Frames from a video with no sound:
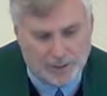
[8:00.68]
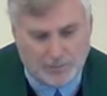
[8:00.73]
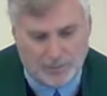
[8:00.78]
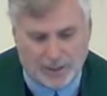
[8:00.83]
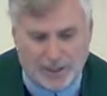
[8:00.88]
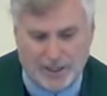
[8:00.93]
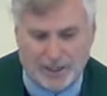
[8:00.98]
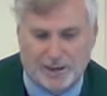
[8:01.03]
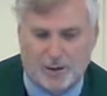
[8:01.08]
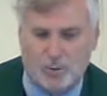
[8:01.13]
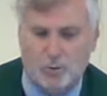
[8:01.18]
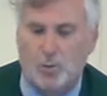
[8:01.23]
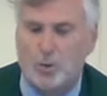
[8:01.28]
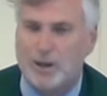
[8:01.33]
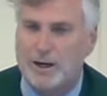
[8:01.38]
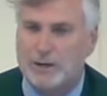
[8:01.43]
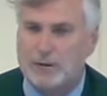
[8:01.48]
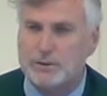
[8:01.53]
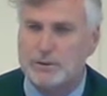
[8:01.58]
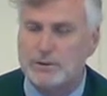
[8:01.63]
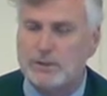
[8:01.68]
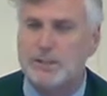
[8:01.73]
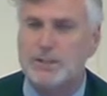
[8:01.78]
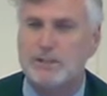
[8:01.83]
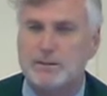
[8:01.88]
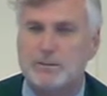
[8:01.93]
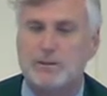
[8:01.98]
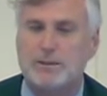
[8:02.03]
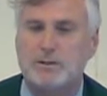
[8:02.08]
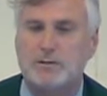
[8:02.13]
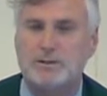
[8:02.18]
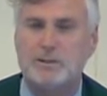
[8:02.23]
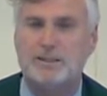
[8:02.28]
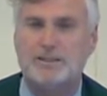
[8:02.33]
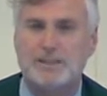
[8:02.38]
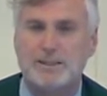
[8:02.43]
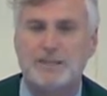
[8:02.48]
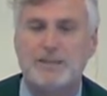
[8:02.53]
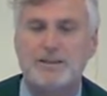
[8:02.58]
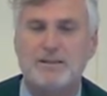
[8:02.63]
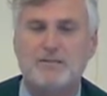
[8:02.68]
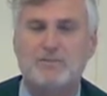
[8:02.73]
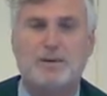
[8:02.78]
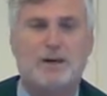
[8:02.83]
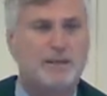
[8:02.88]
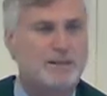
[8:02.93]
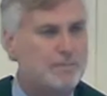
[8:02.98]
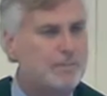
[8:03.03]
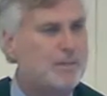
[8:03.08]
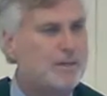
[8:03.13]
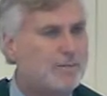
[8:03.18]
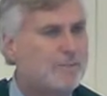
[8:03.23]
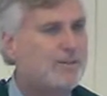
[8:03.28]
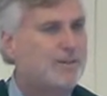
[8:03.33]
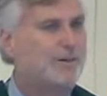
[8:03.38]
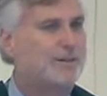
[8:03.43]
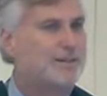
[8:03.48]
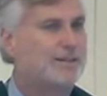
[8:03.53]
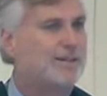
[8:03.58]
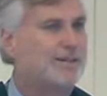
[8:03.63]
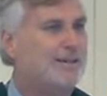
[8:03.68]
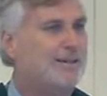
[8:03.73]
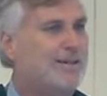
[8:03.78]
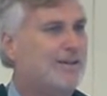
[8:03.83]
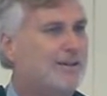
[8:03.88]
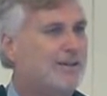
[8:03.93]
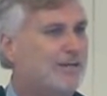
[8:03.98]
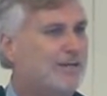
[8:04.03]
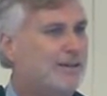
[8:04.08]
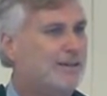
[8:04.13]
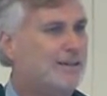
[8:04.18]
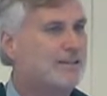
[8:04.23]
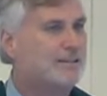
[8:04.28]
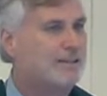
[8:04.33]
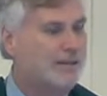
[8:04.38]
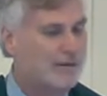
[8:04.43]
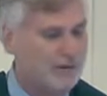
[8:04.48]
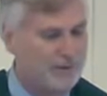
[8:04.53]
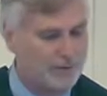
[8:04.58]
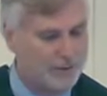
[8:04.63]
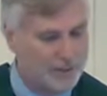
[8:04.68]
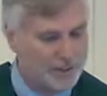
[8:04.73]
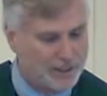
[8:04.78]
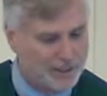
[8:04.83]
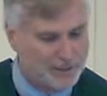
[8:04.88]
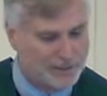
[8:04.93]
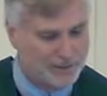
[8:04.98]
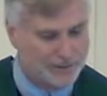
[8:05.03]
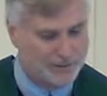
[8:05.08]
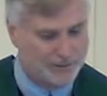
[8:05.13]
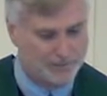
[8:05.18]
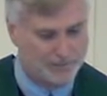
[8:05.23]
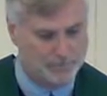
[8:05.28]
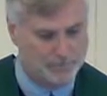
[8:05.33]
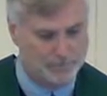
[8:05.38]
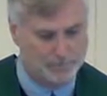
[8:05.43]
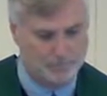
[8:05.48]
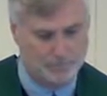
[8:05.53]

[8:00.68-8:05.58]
but how well she had been received by the members of Anne's congregation.